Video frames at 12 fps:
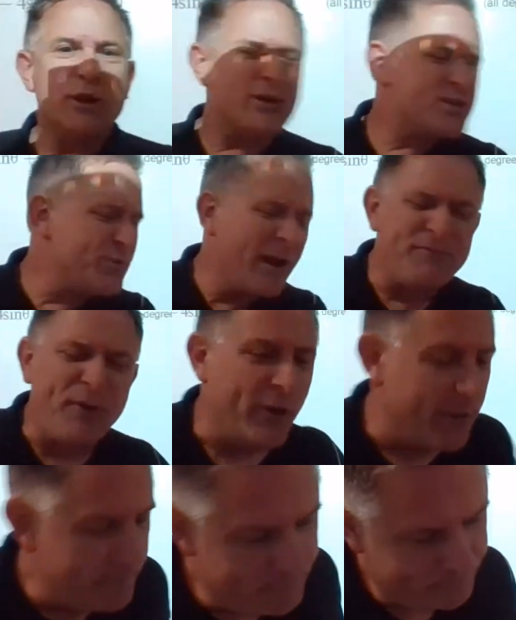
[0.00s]
Looks
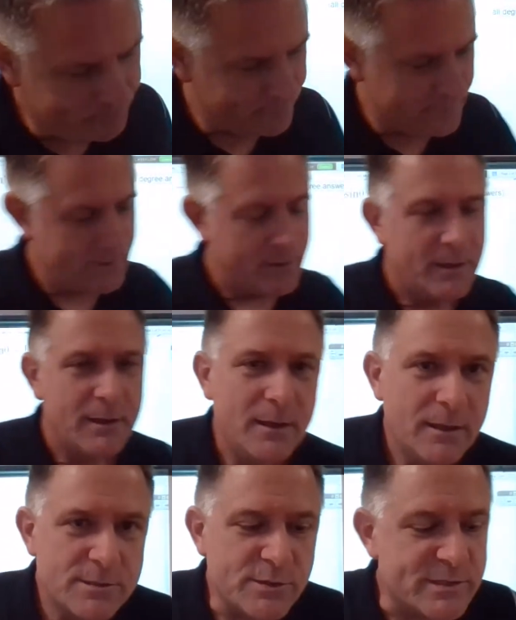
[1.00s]
dreadful.
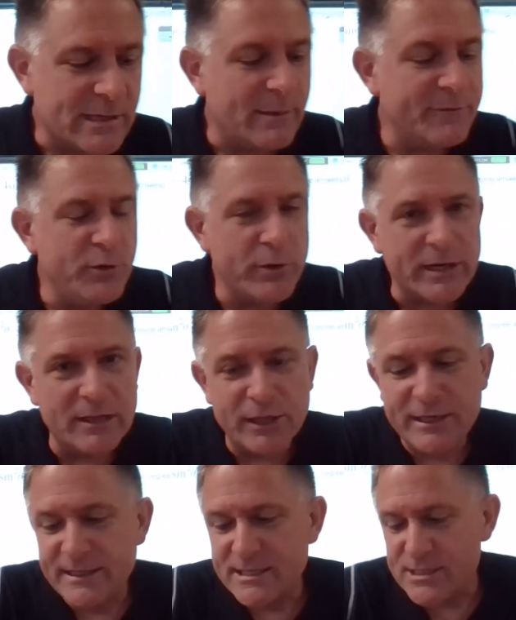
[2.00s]
So some of you are going to
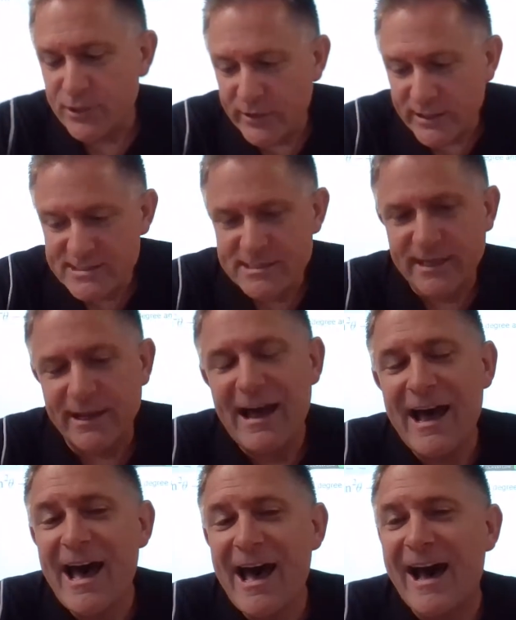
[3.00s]
look at this and you're going to say,
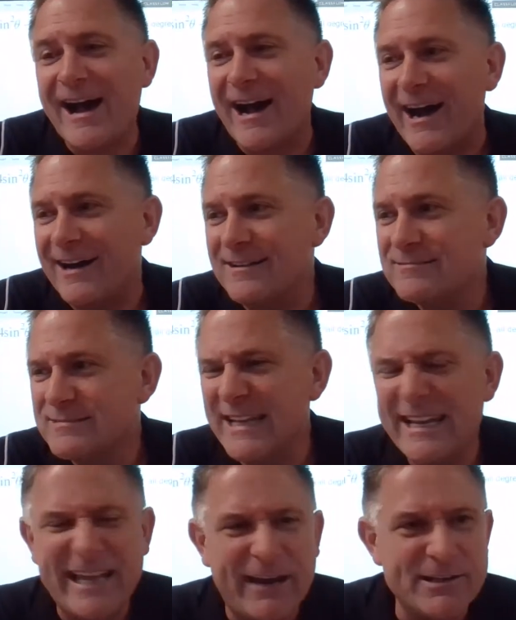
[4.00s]
ah,
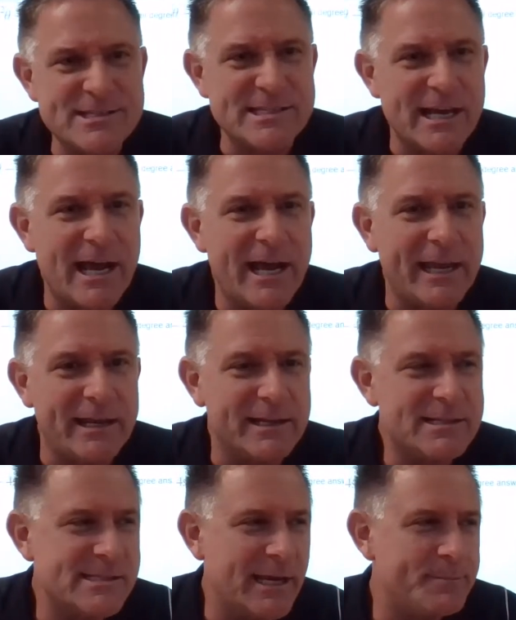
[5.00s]
yank out a sine,
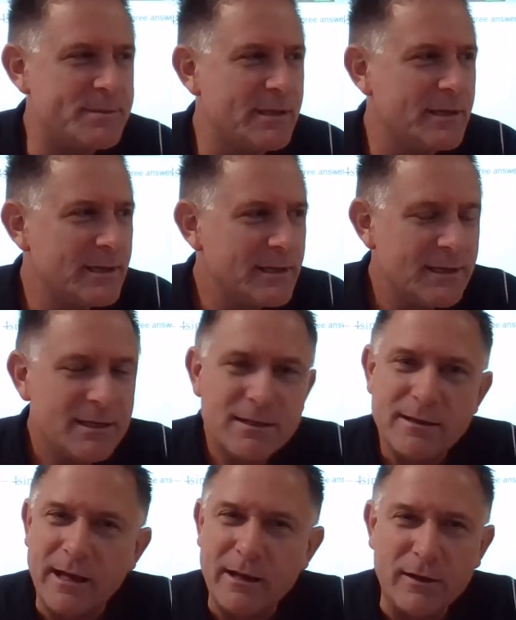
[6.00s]
except
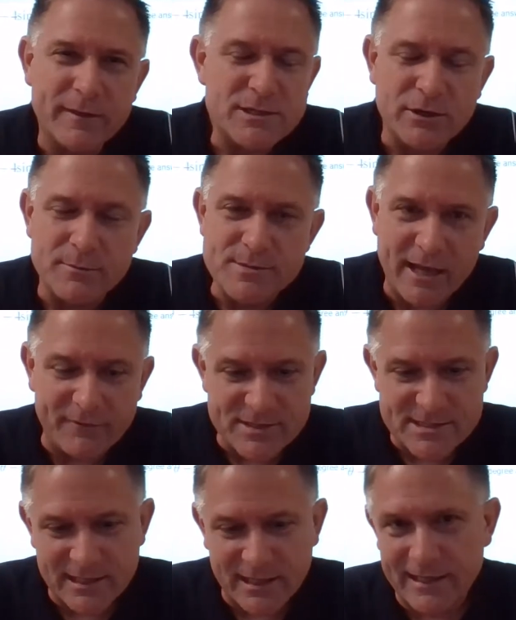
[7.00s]
not all the terms have
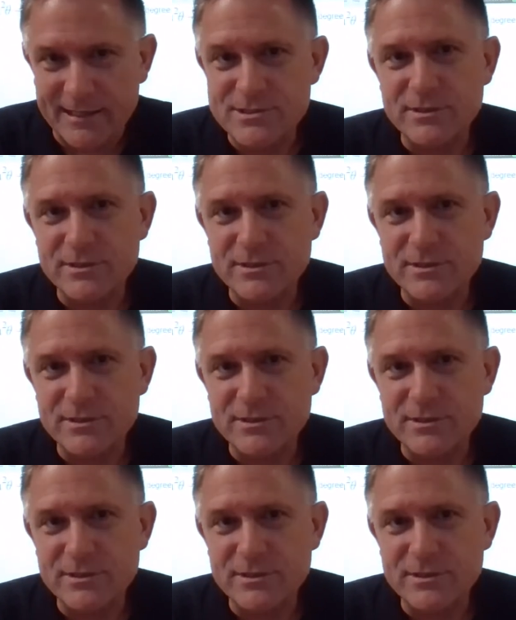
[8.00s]
a sine.